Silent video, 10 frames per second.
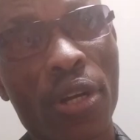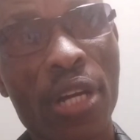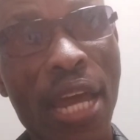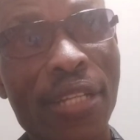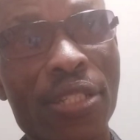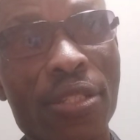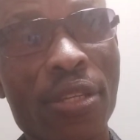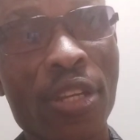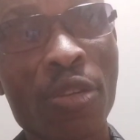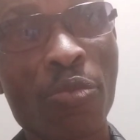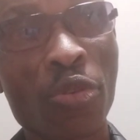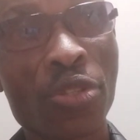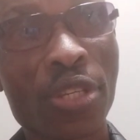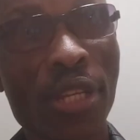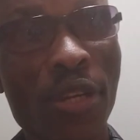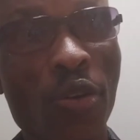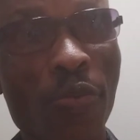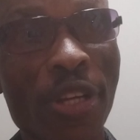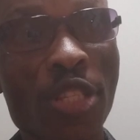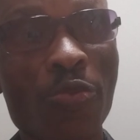crashed in Bozene
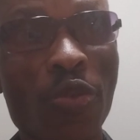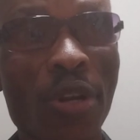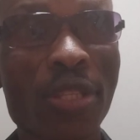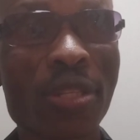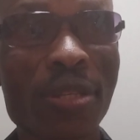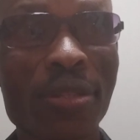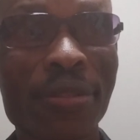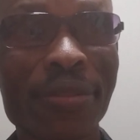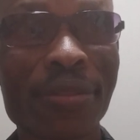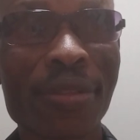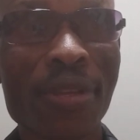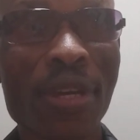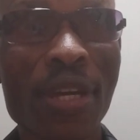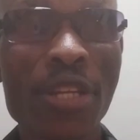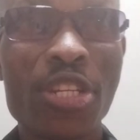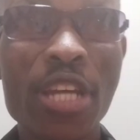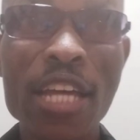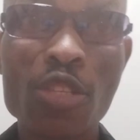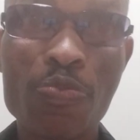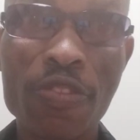Komati Port
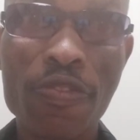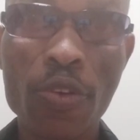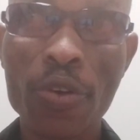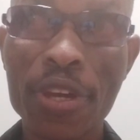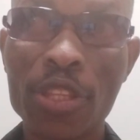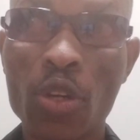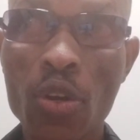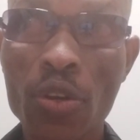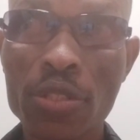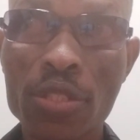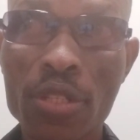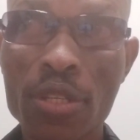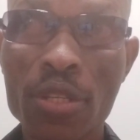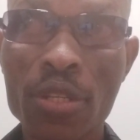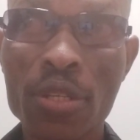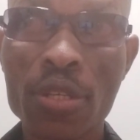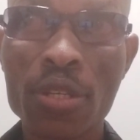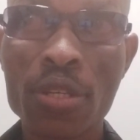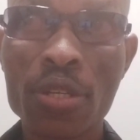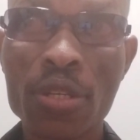just before it crossed
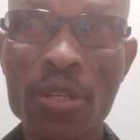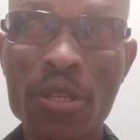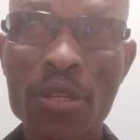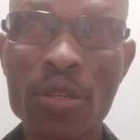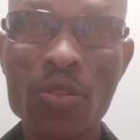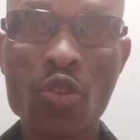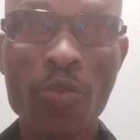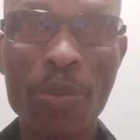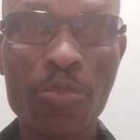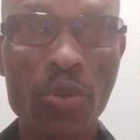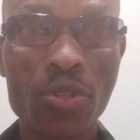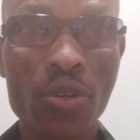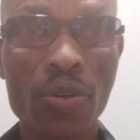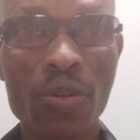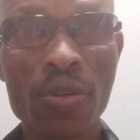to Maputo.